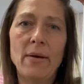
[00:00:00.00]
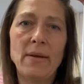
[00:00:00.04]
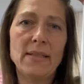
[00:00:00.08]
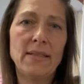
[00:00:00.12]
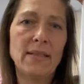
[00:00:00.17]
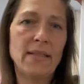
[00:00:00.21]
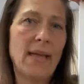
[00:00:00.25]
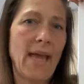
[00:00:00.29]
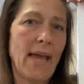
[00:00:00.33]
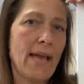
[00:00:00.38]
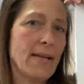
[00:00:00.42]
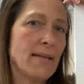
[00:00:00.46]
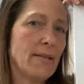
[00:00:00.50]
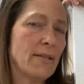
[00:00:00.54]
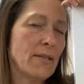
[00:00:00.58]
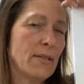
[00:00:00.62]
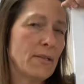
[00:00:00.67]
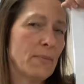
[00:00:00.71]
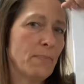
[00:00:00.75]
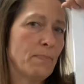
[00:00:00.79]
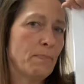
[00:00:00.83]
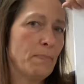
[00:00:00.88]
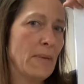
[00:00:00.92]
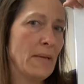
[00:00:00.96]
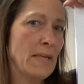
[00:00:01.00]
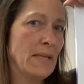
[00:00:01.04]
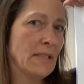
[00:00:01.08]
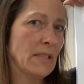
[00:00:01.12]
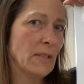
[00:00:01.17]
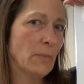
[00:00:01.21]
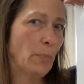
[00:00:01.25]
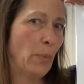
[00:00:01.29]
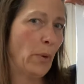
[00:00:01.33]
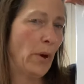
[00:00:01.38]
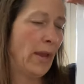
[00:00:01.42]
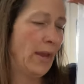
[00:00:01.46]
It's getting to be
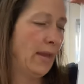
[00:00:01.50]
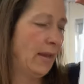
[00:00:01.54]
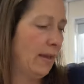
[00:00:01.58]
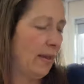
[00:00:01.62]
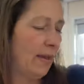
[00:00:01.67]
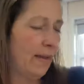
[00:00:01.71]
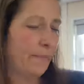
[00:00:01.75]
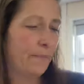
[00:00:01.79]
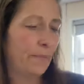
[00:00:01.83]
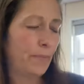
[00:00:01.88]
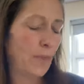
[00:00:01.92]
spring.